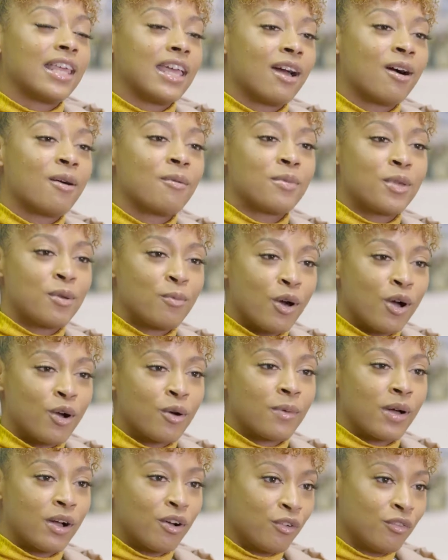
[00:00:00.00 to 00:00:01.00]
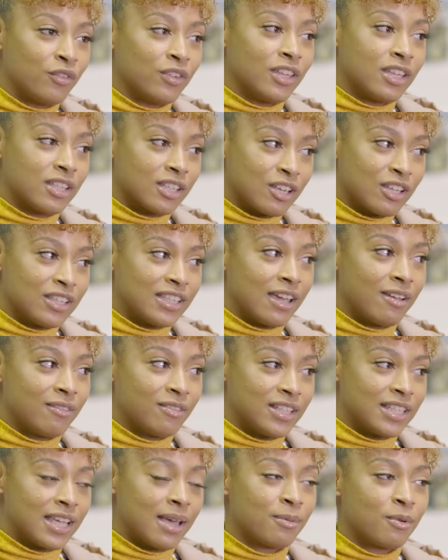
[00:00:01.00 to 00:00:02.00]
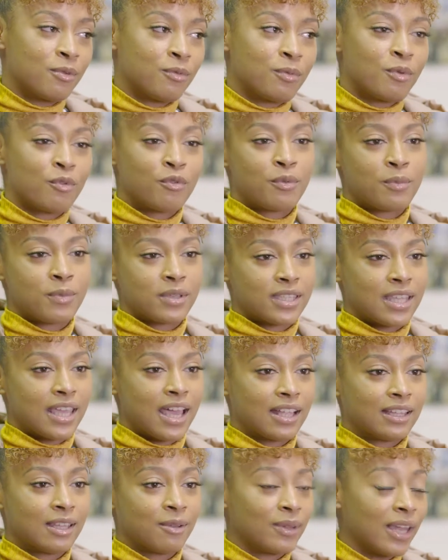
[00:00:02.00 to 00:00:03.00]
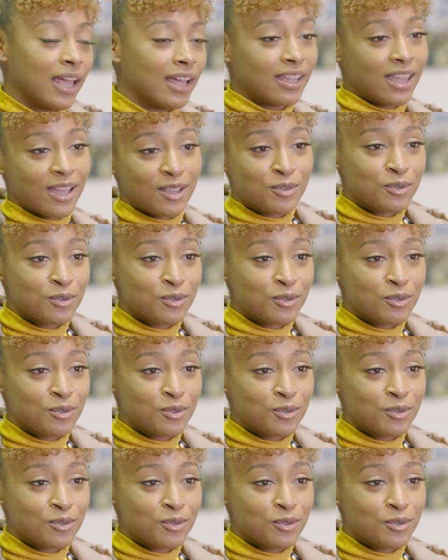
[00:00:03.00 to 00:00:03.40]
They helped me work on my confidence, because every type of performance they had, they were like, yeah,